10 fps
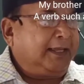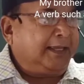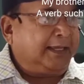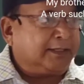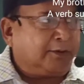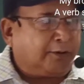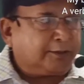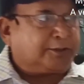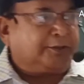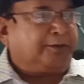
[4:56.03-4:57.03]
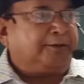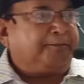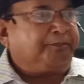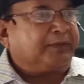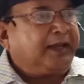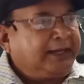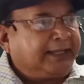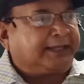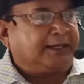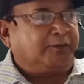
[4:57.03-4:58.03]
is also
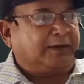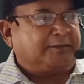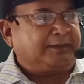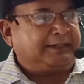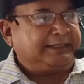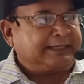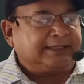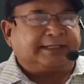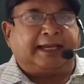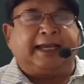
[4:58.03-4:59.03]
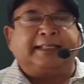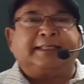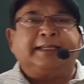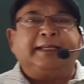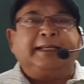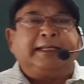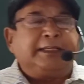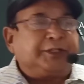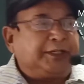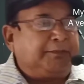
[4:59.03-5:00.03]
linking verb, such as
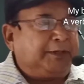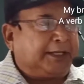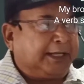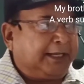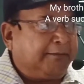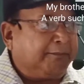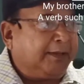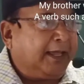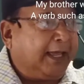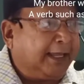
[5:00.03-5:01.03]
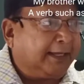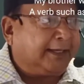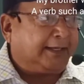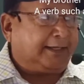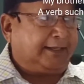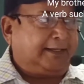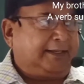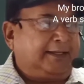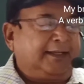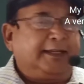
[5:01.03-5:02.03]
she became angry.
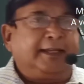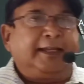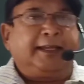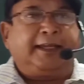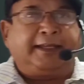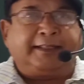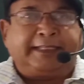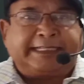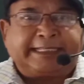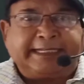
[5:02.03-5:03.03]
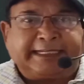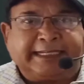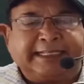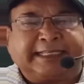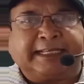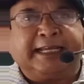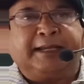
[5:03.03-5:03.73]
In this sentence,